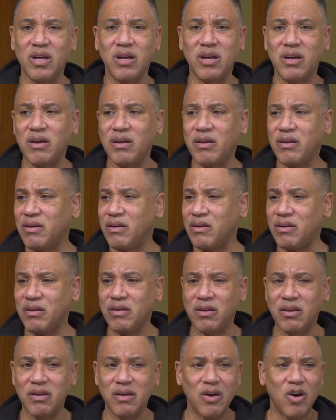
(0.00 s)
a
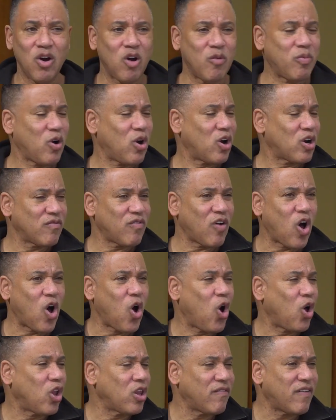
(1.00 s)
part of
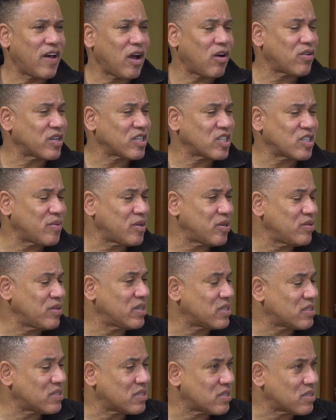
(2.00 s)
all of our
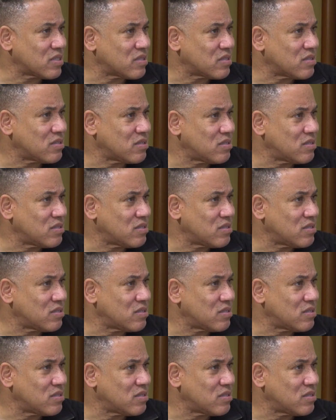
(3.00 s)
experiences.